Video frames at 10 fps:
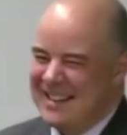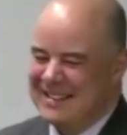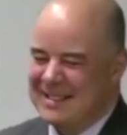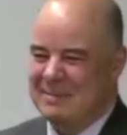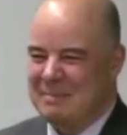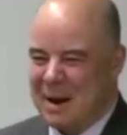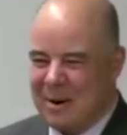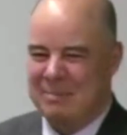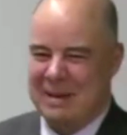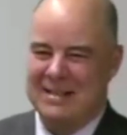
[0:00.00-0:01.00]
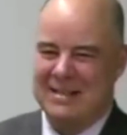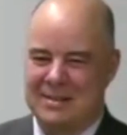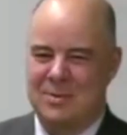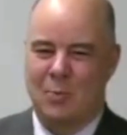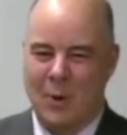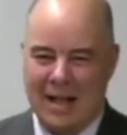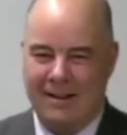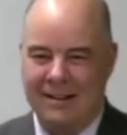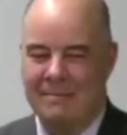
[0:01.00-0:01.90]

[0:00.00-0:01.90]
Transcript: This is merit based as well.